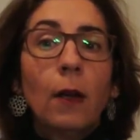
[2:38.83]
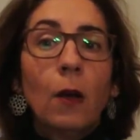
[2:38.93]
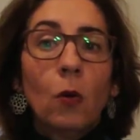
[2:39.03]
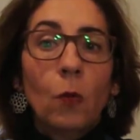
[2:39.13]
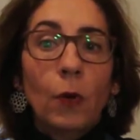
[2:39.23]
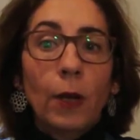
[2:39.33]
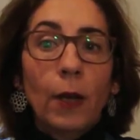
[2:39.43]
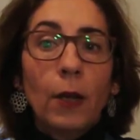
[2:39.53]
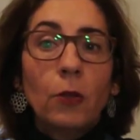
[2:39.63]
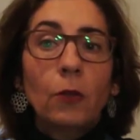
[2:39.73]
and
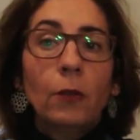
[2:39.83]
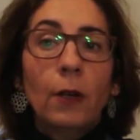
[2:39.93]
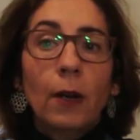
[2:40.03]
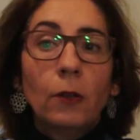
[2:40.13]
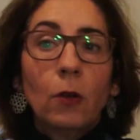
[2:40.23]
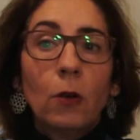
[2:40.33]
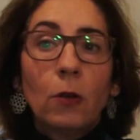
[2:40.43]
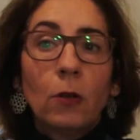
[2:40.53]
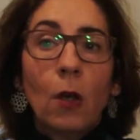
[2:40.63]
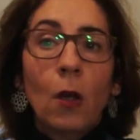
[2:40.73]
communication directors